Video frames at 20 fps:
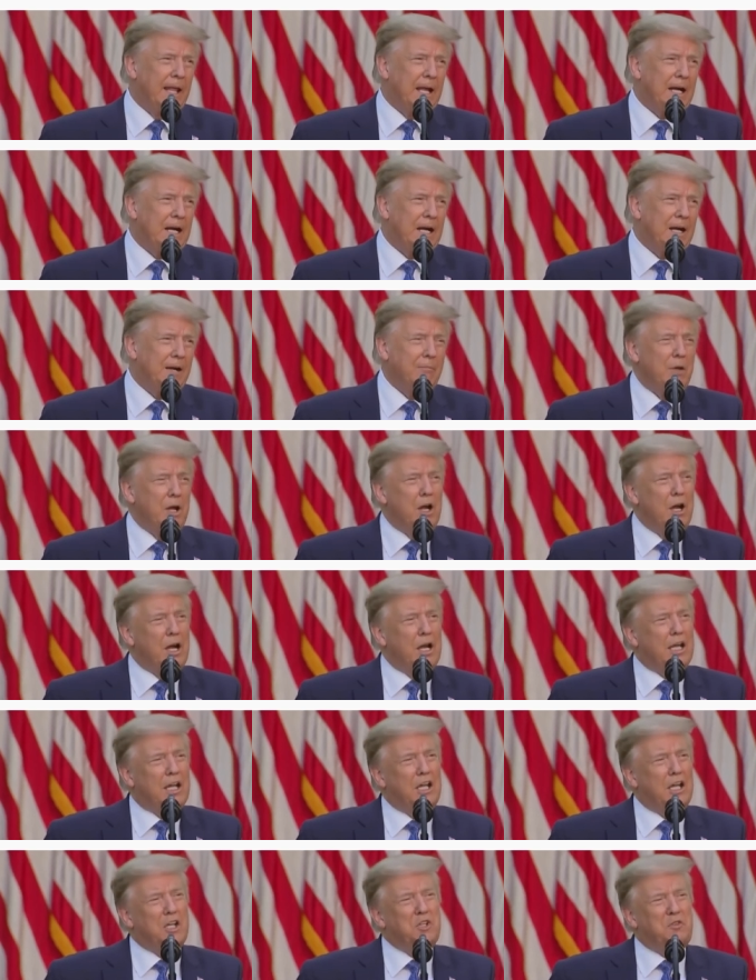
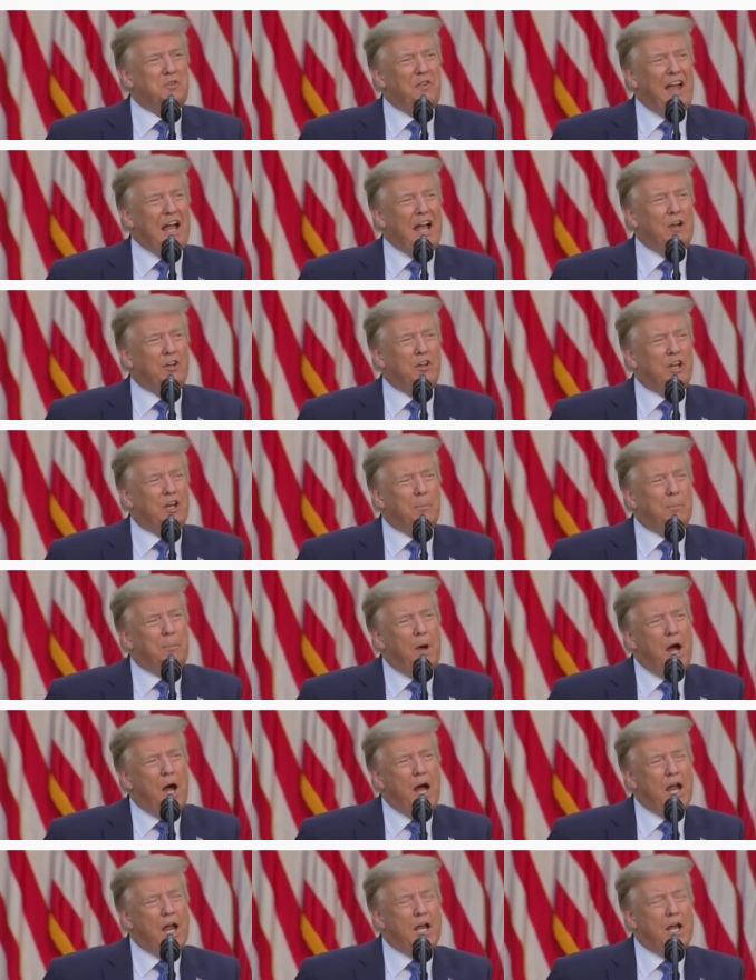America is founded
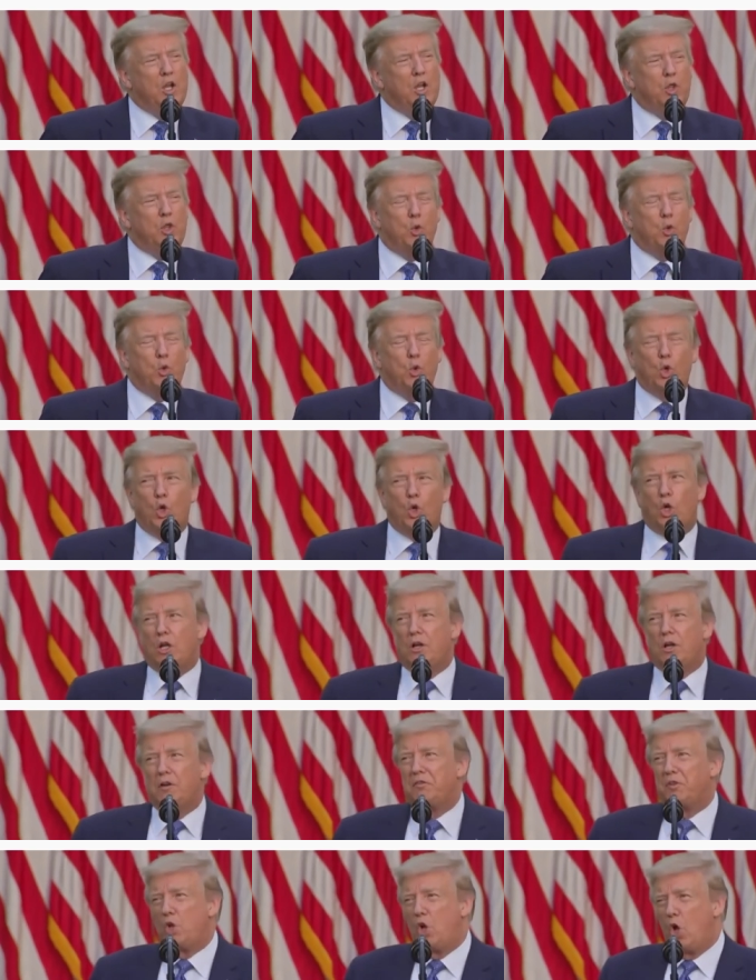upon the rule
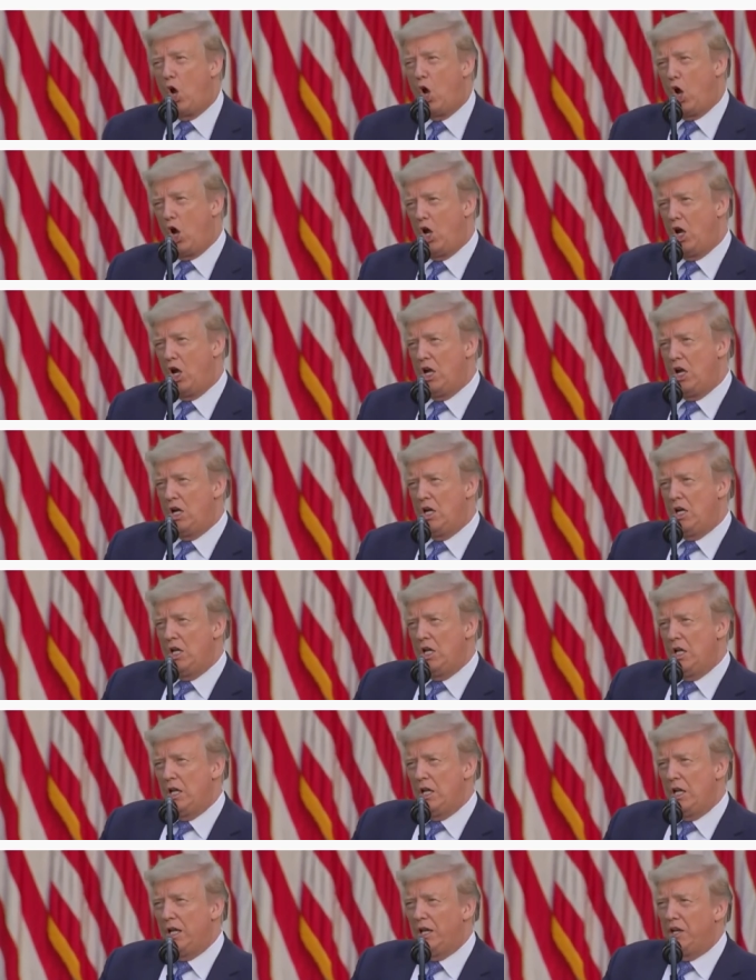of law.
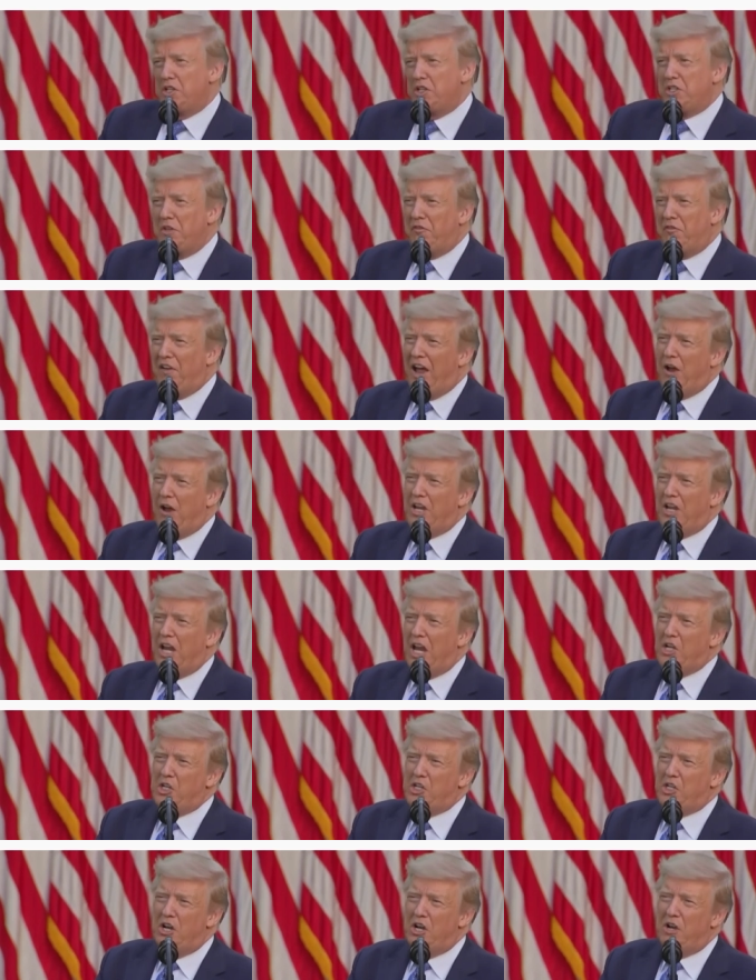It is the
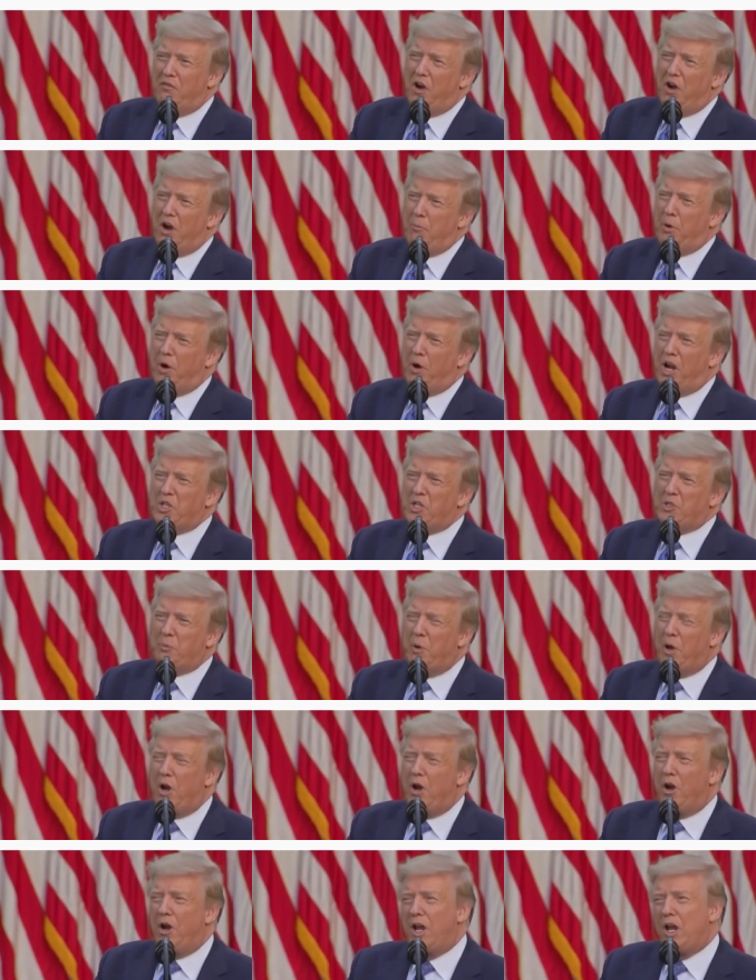foundation of our
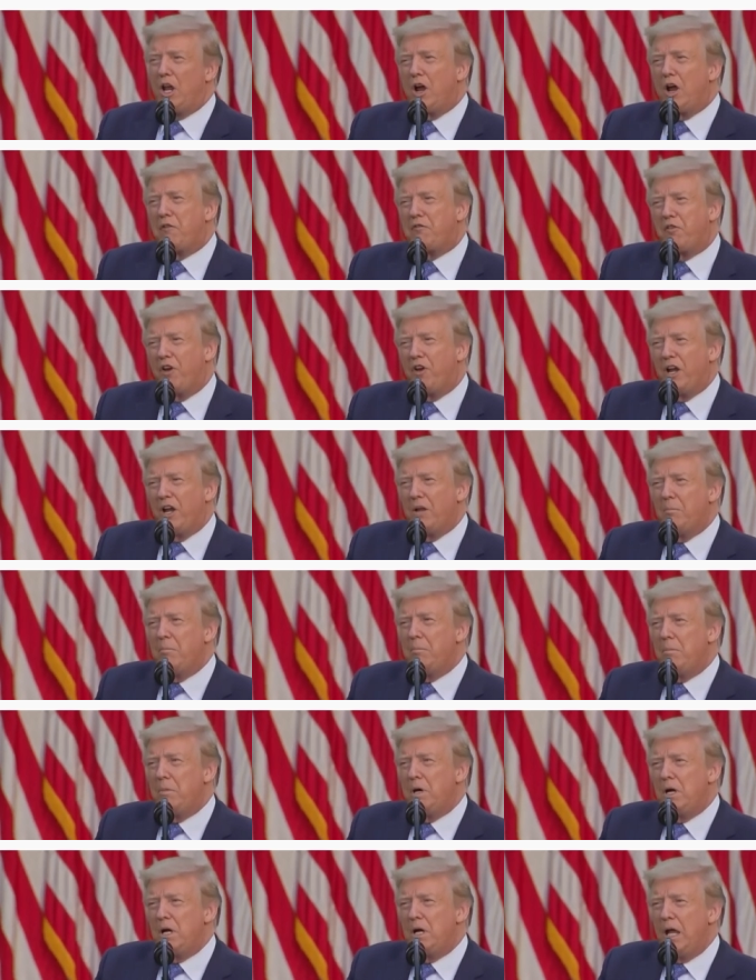prosperity, our
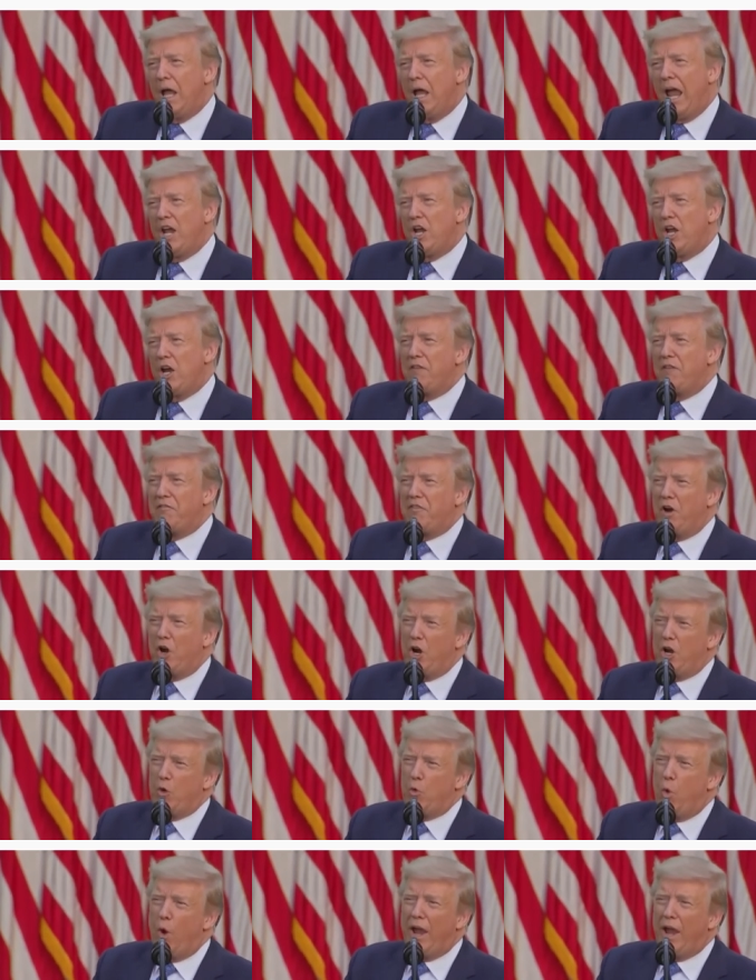freedom, and our
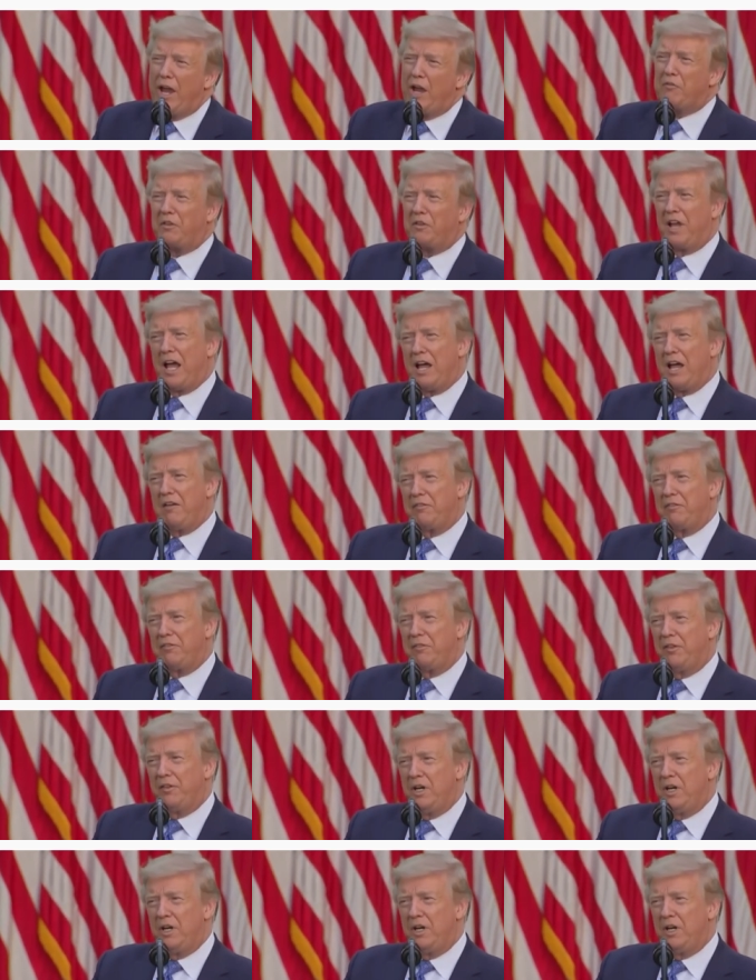very way of life.